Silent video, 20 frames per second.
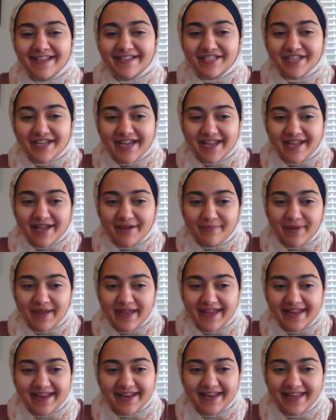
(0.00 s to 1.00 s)
Jacob
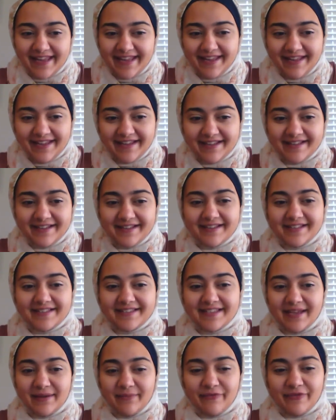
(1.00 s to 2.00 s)
Haney,
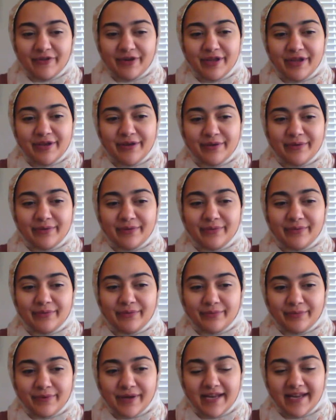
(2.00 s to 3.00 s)
same for you.
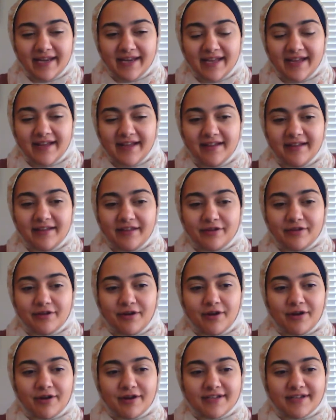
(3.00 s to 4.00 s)
Rena,
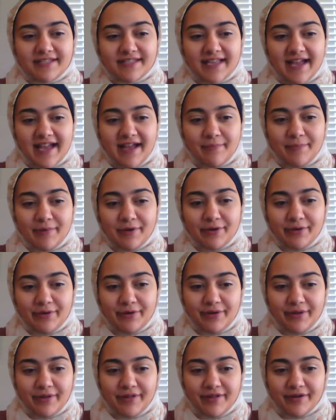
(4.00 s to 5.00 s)
your R is
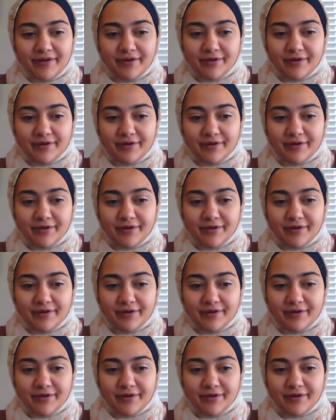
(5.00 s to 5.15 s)
capital.